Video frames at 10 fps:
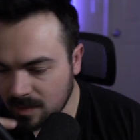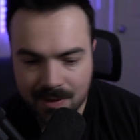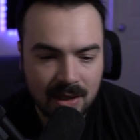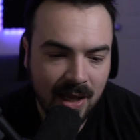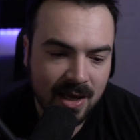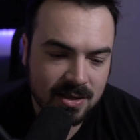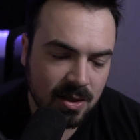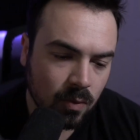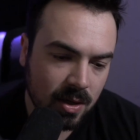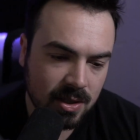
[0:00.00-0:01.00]
And then lastly,
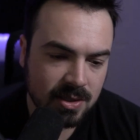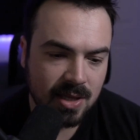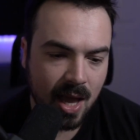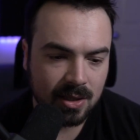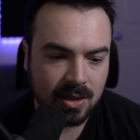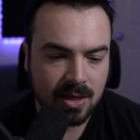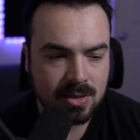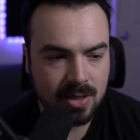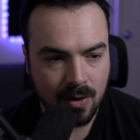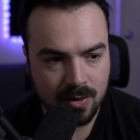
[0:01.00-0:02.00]
what exactly
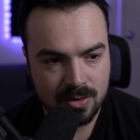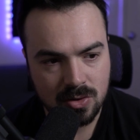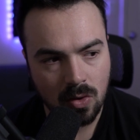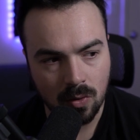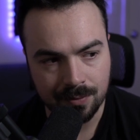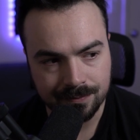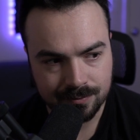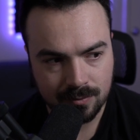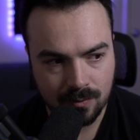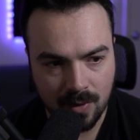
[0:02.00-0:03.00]
is Aaron's goal
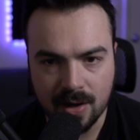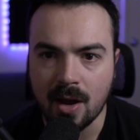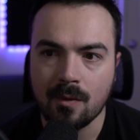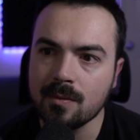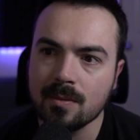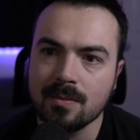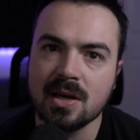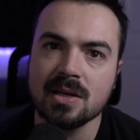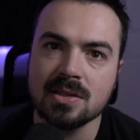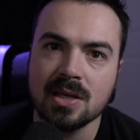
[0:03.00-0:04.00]
right now?
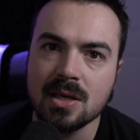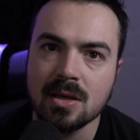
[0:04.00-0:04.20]
Because